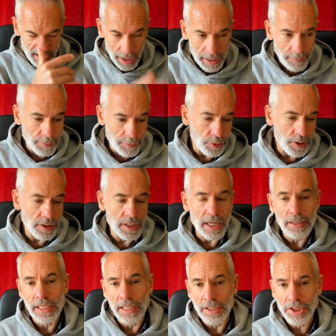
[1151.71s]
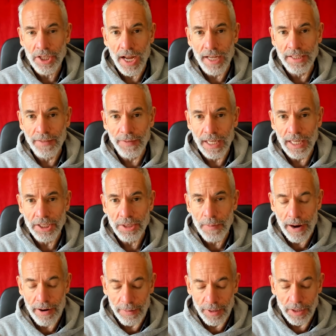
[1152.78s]
like if you're conducting a scientific
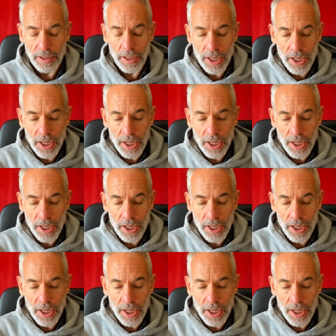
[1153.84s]
experiment